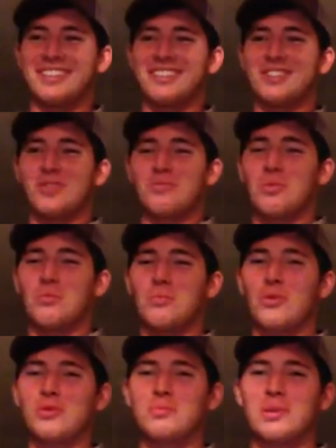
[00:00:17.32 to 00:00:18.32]
So
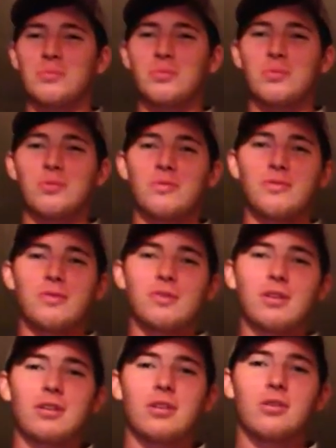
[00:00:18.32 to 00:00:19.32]
most people
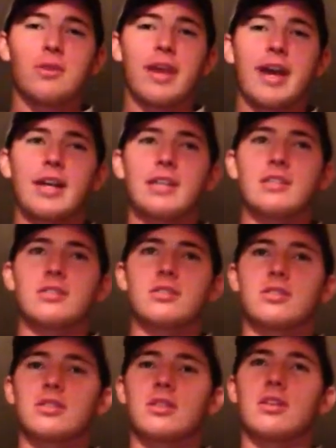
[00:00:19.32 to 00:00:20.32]
know caddying is
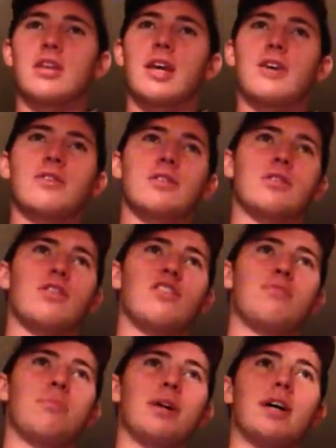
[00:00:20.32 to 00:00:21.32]
just carrying
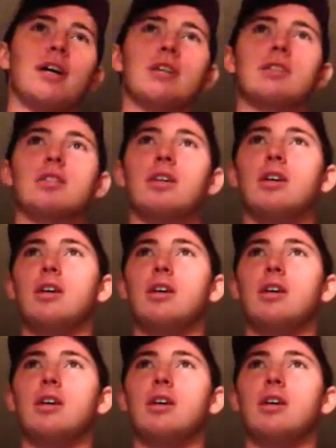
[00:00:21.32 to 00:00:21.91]
golf bags